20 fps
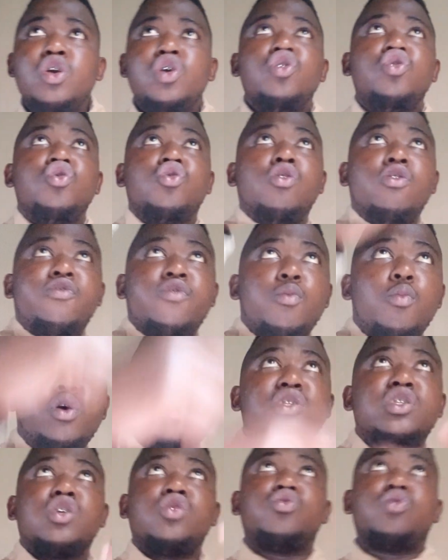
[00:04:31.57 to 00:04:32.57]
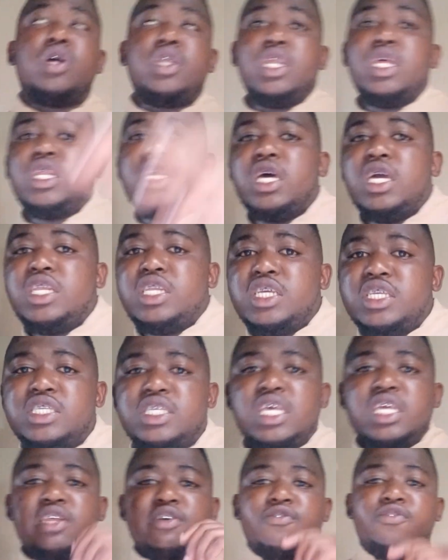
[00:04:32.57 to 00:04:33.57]
you go from one chart to another and they
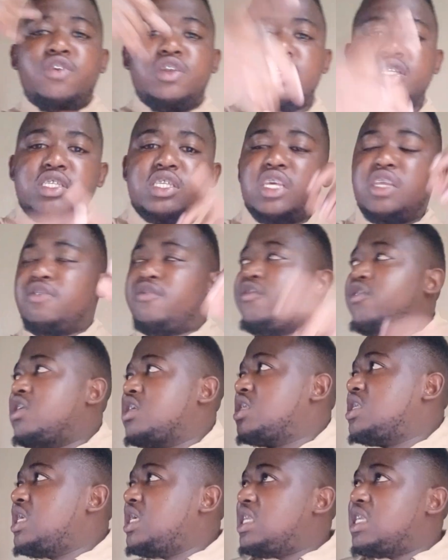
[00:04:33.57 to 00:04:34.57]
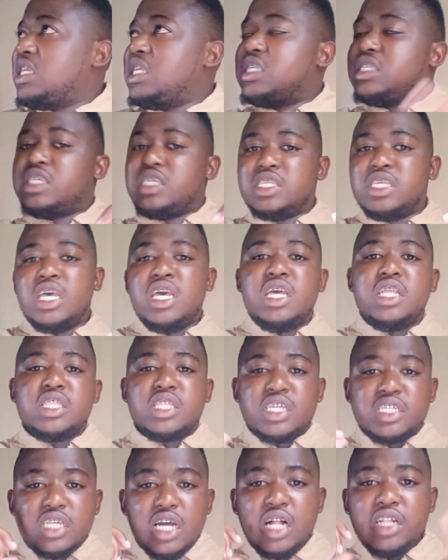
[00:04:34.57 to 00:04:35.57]
say the phonics, say the letters, the
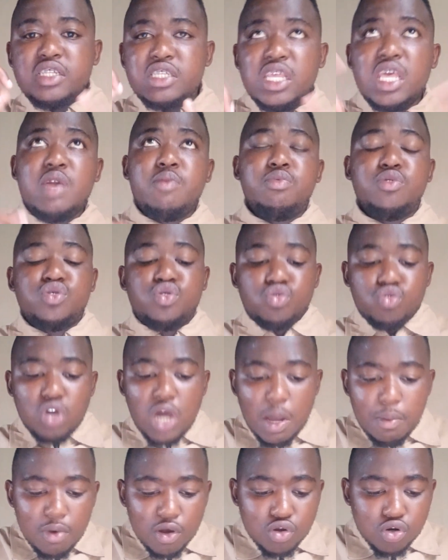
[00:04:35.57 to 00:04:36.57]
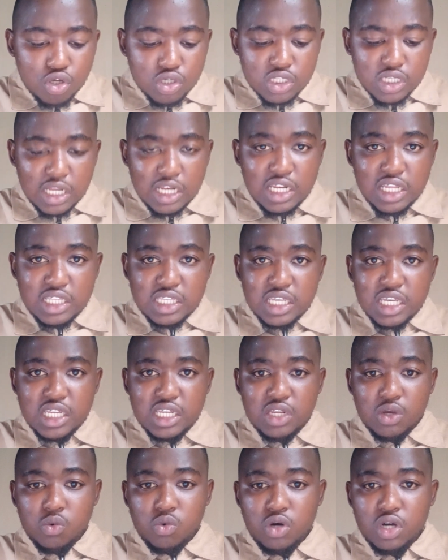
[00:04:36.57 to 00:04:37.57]
child is able to come across the letter in
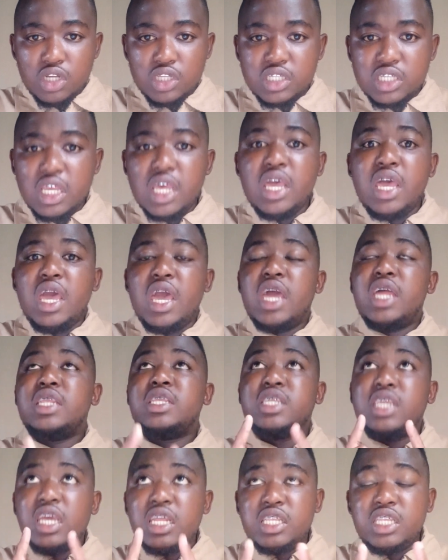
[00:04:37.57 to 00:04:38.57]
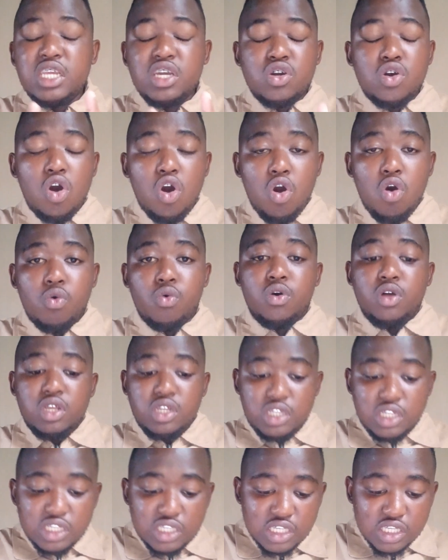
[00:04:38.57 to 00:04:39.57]
the words and they think, oh,
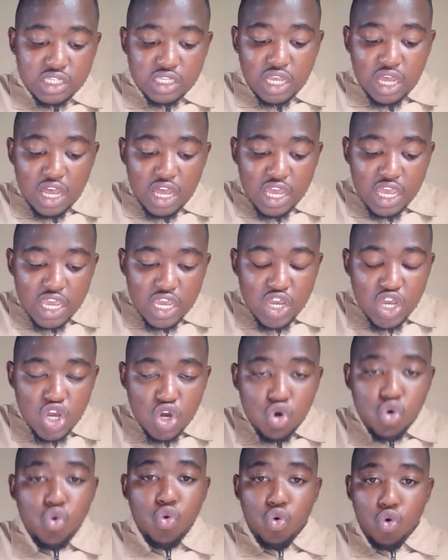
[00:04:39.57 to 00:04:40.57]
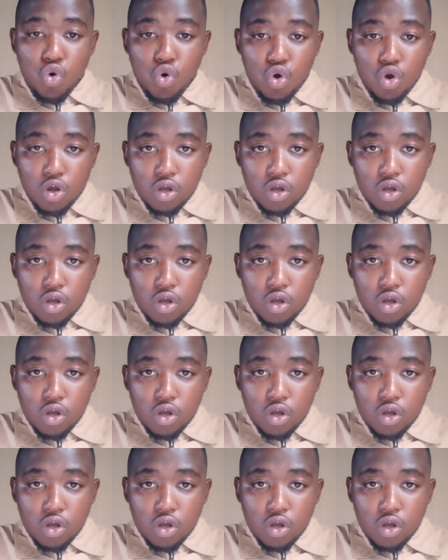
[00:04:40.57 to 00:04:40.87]
this is a oo.